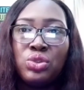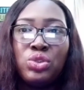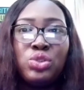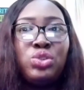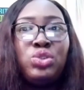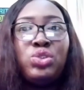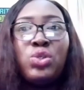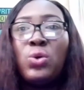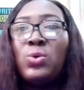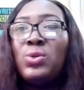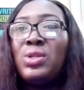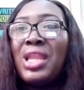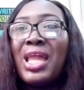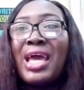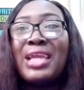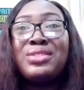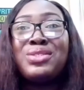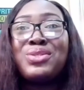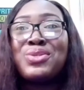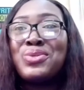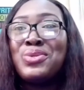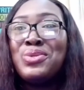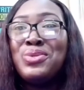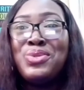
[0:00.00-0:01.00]
You don't
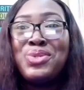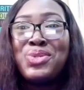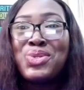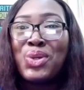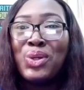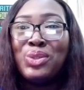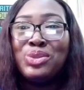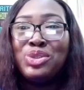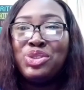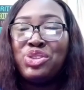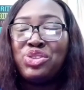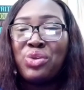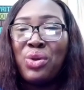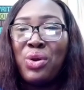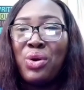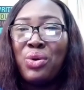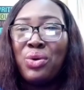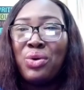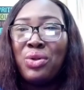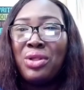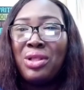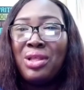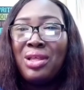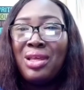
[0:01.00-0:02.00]
like to lose
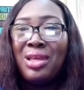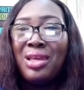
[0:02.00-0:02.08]
control.